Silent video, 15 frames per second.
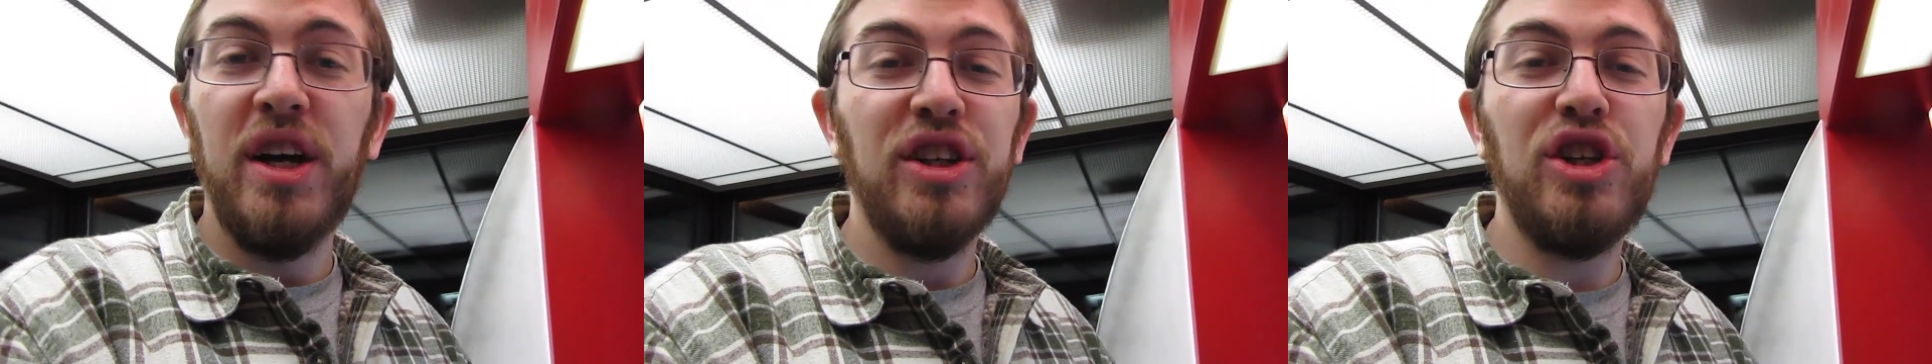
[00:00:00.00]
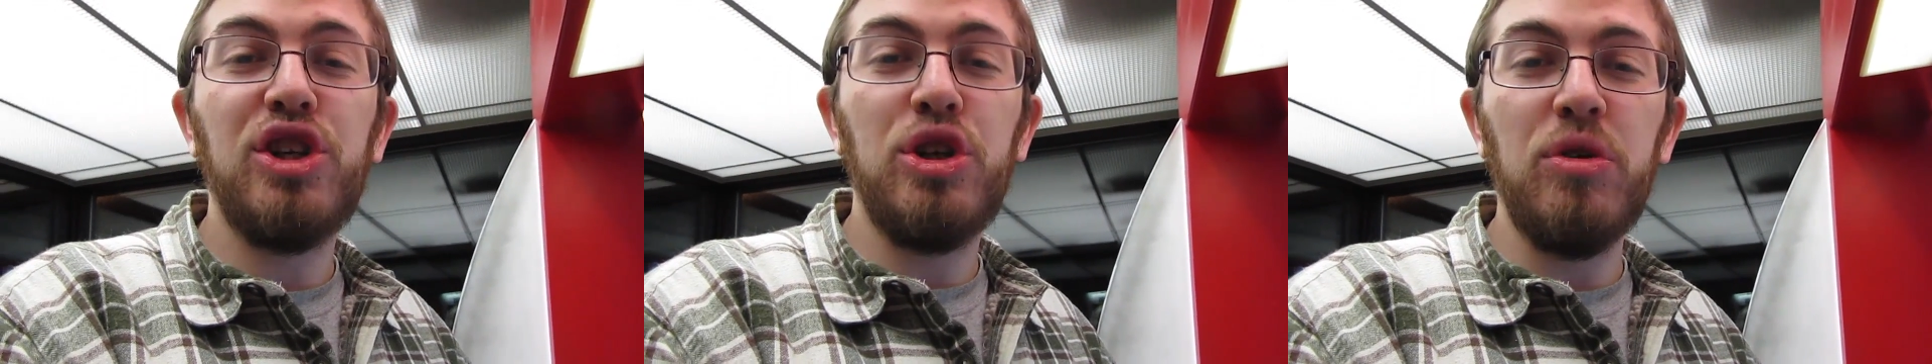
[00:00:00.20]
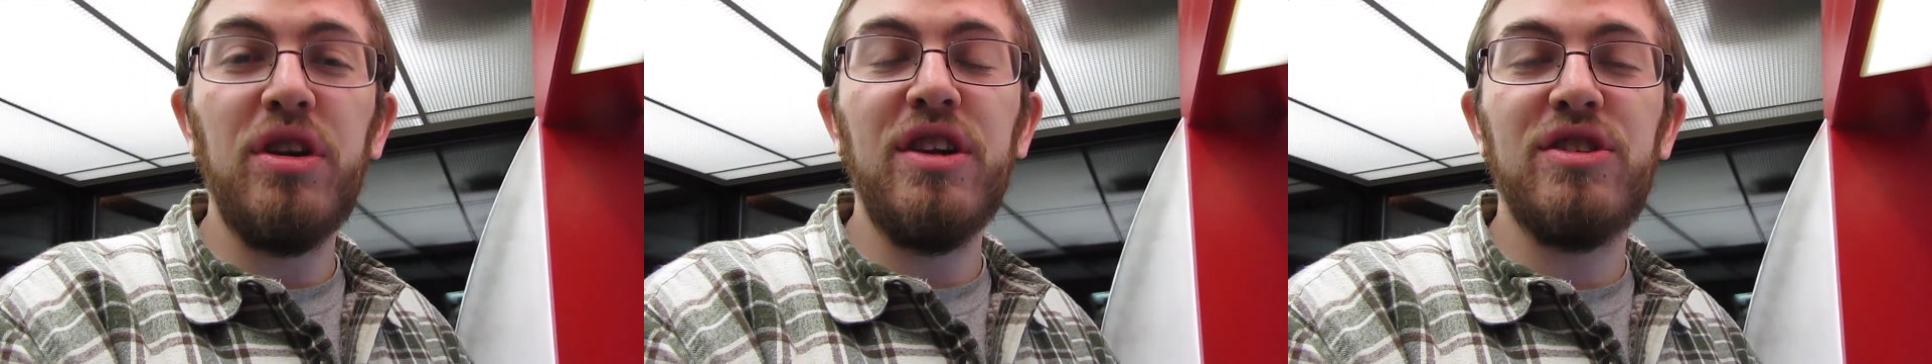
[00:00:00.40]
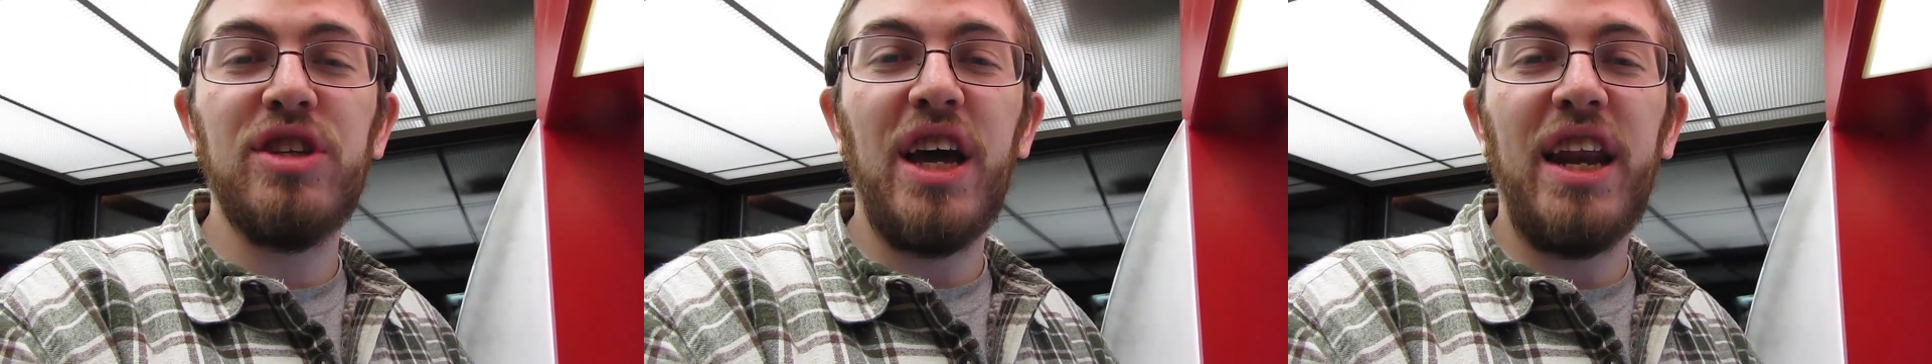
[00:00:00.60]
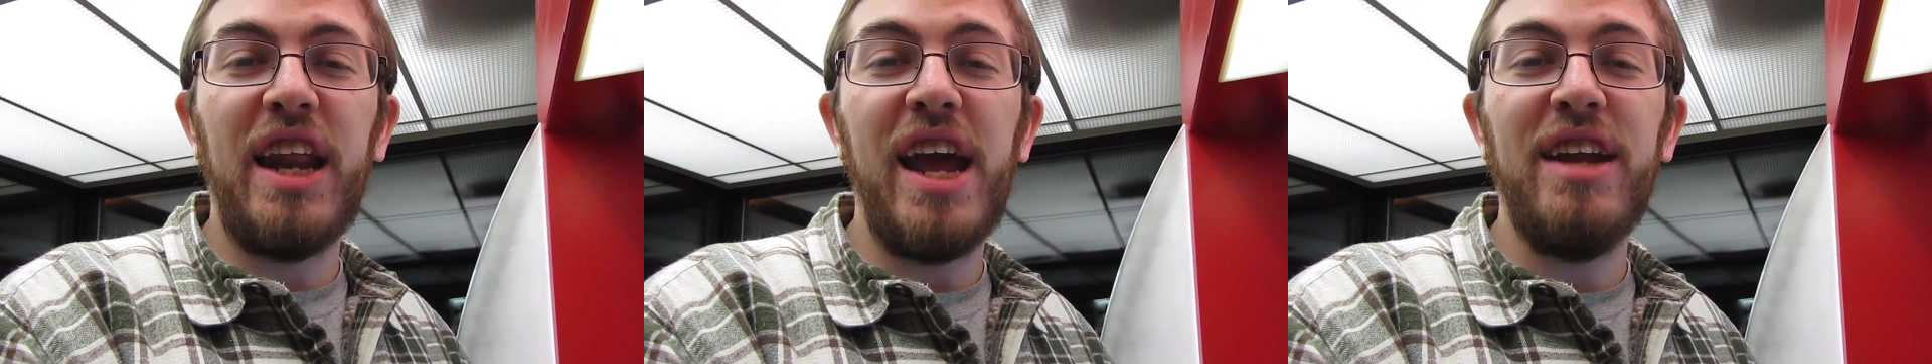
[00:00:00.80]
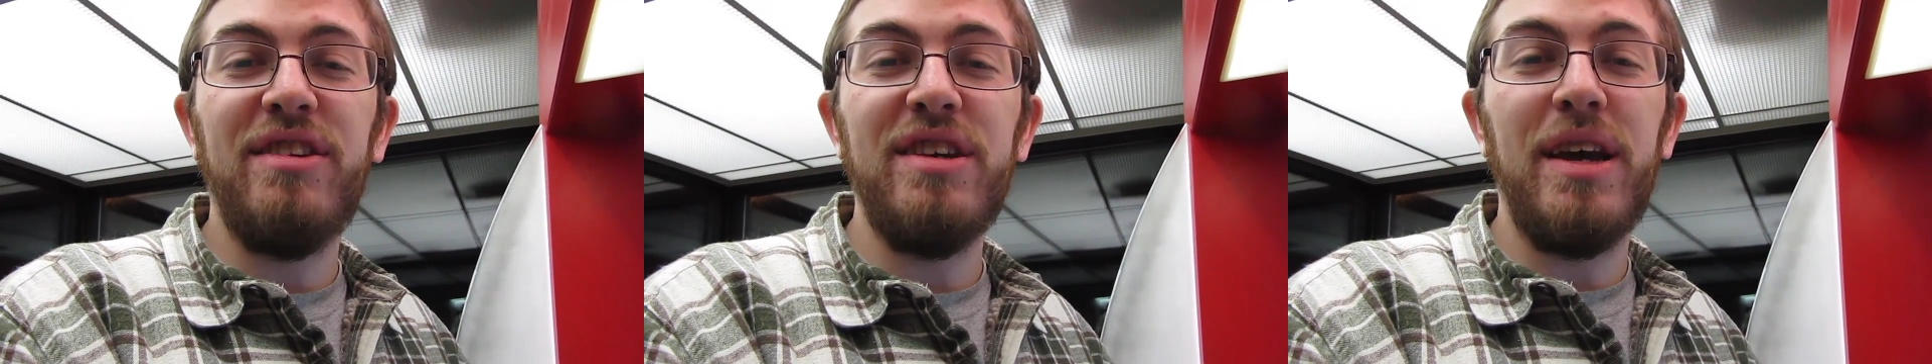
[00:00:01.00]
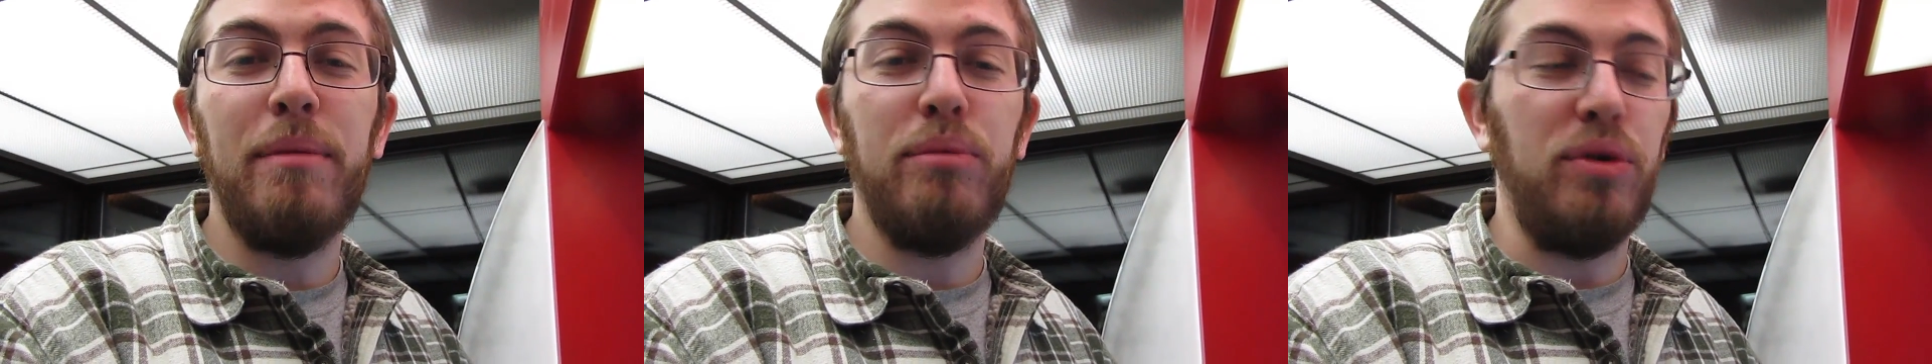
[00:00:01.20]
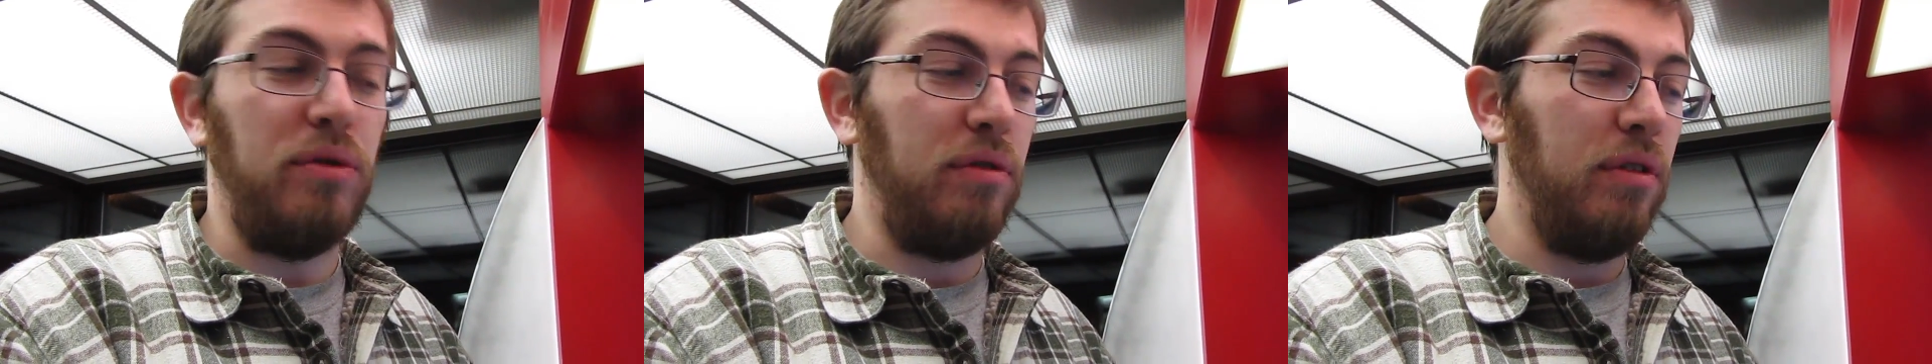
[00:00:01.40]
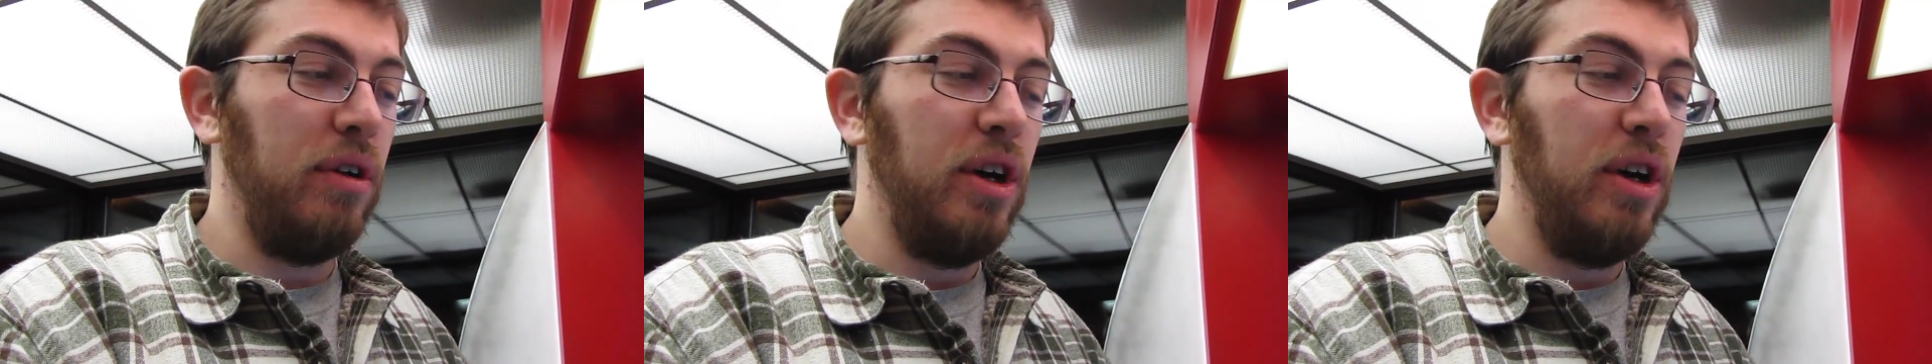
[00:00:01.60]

just shoot it inside an ATM booth.